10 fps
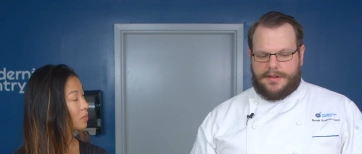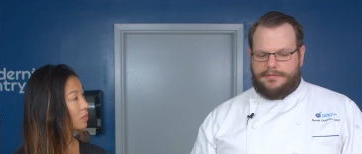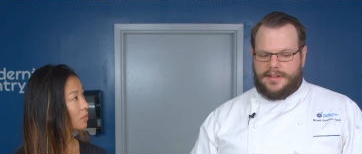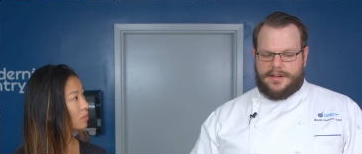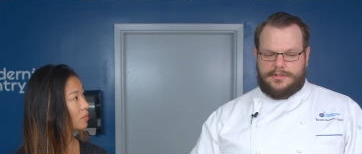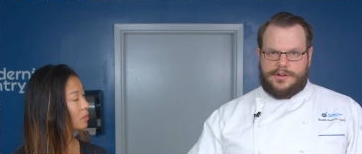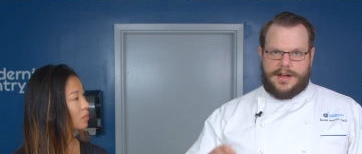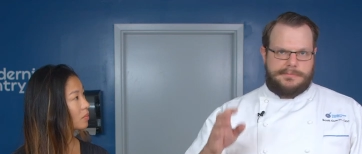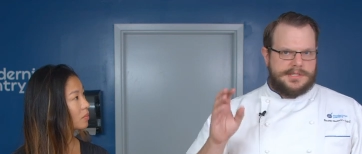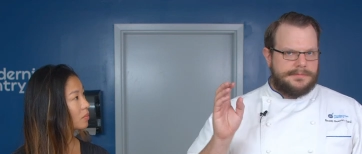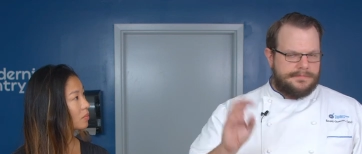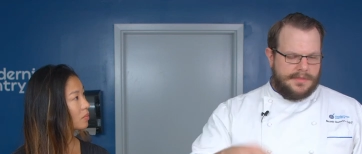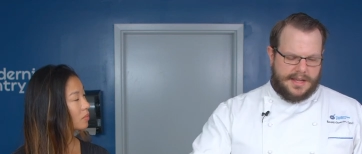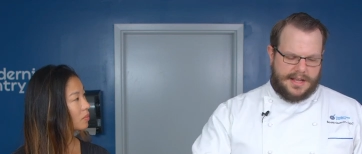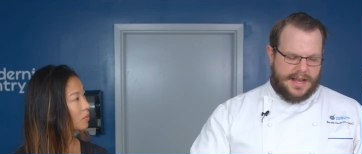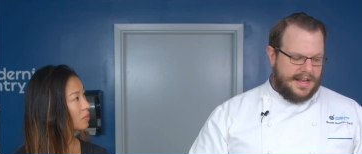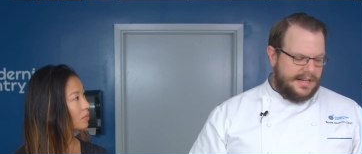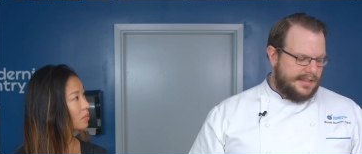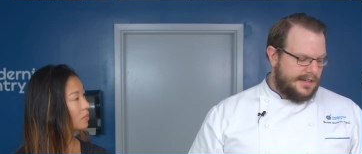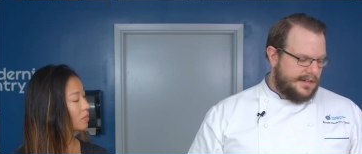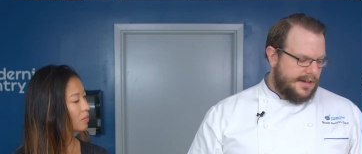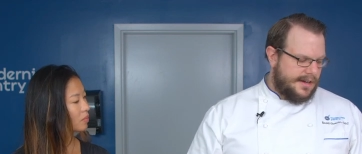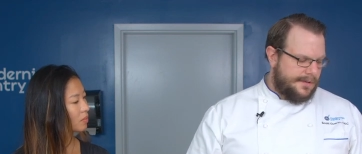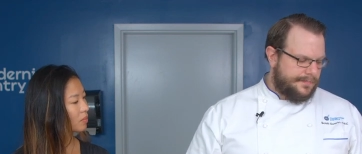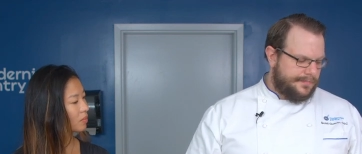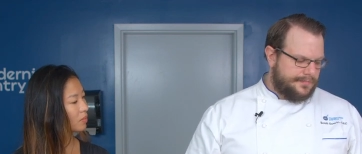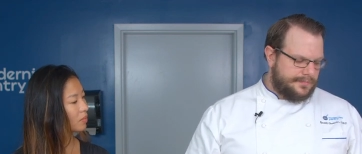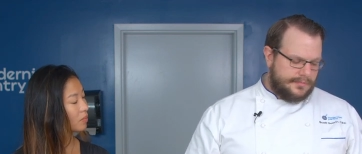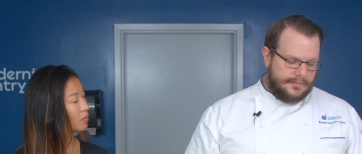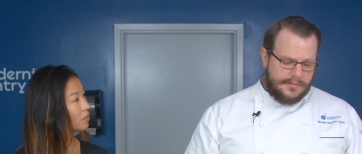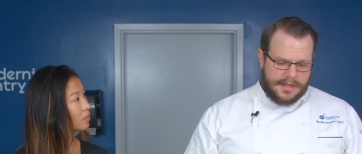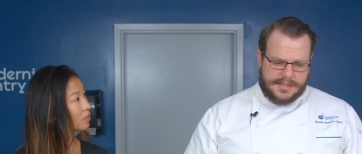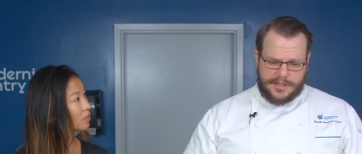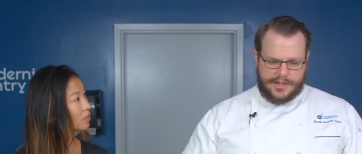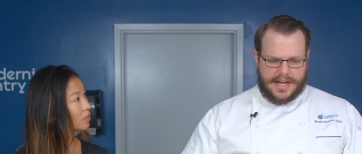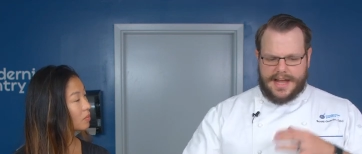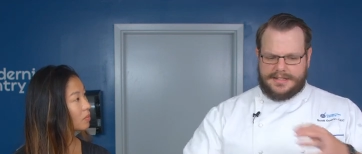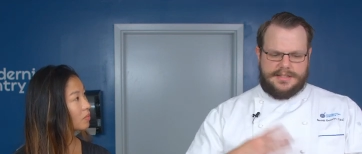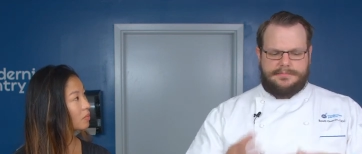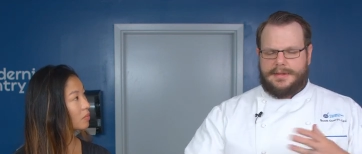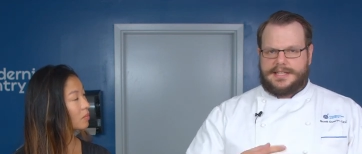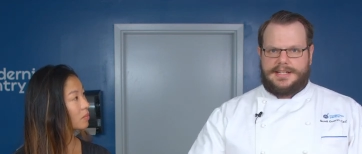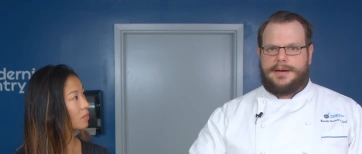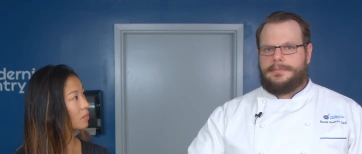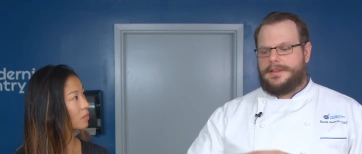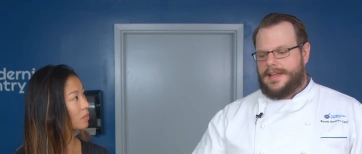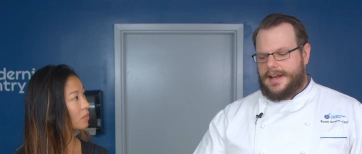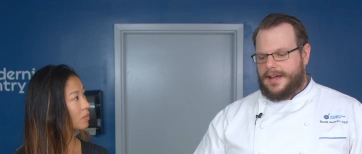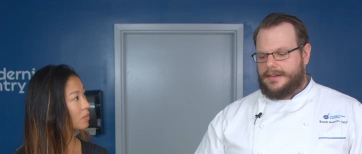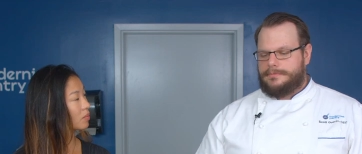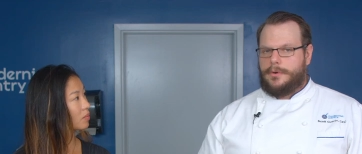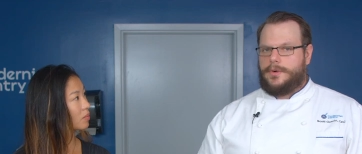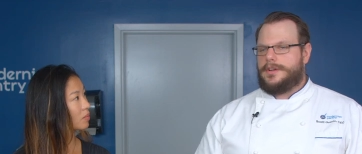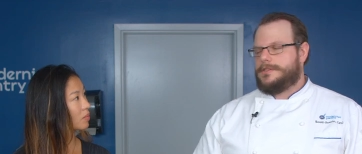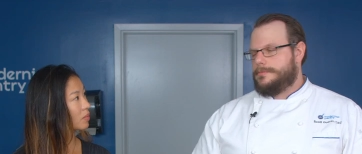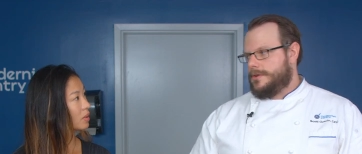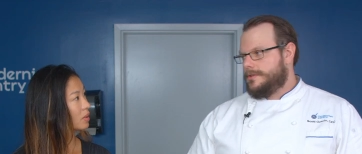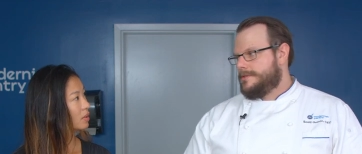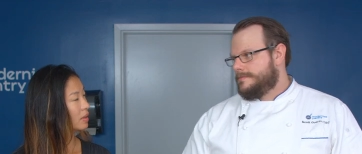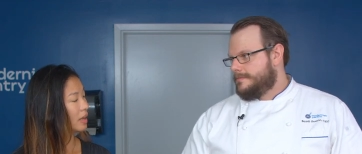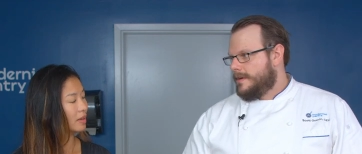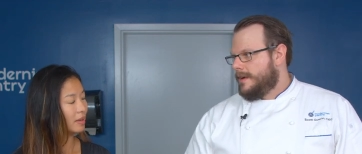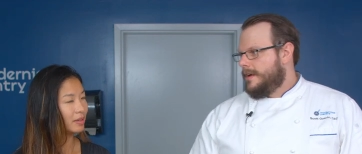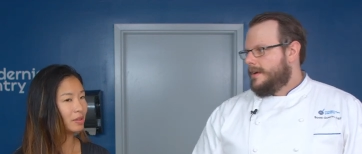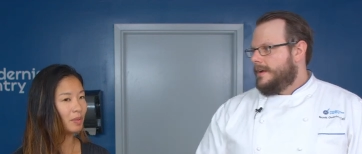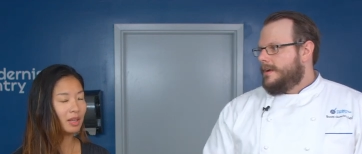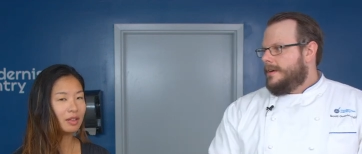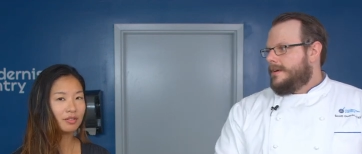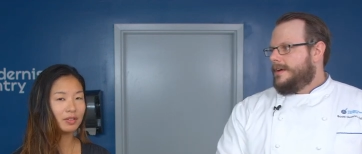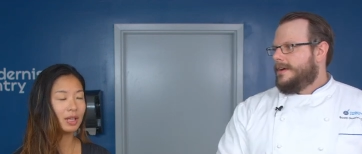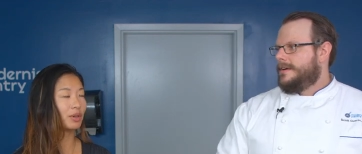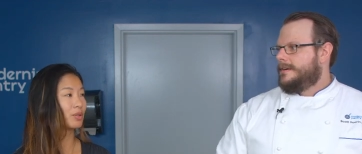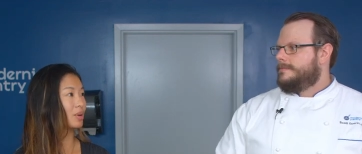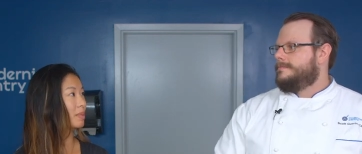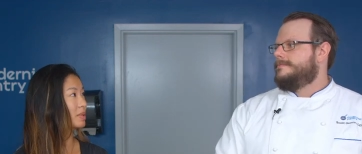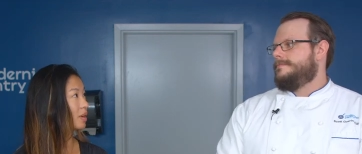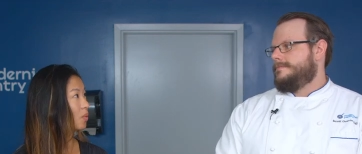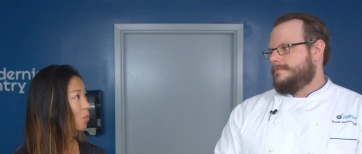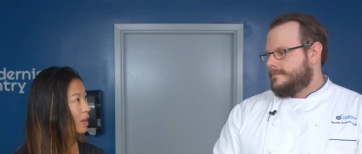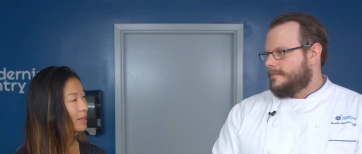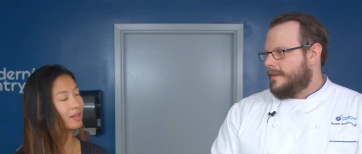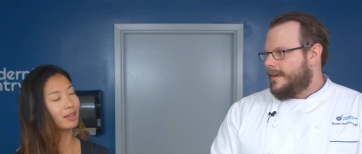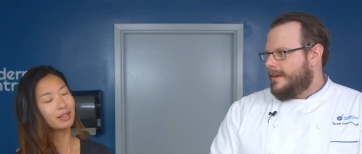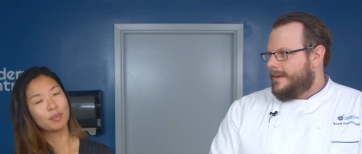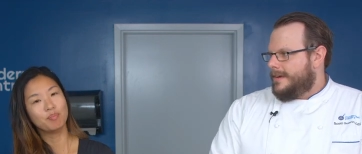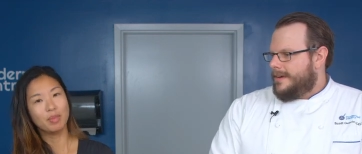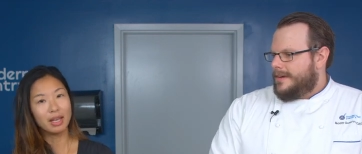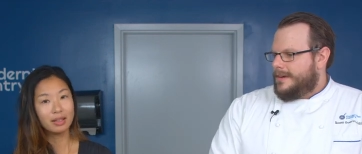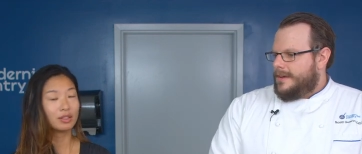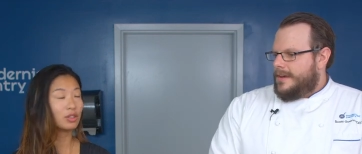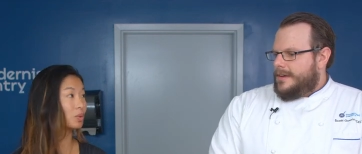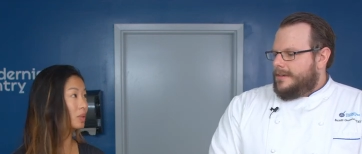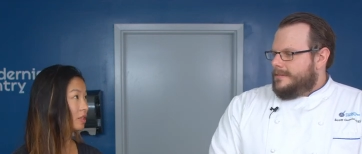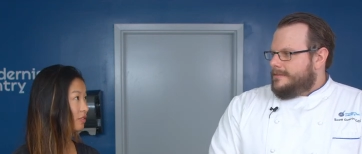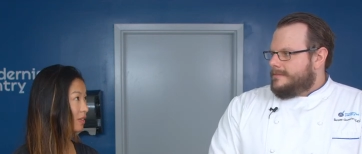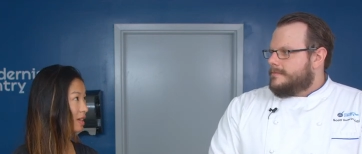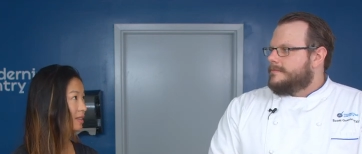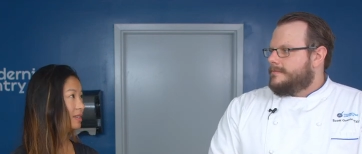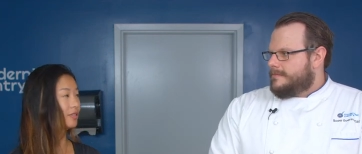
Speaker 1: my flavor drops. And I add in the um, citric acid, mix it up, and then I pour it into molds.
Speaker 2: Yeah, and speaking of flavor drops, you know, one of the things that makes this really fun is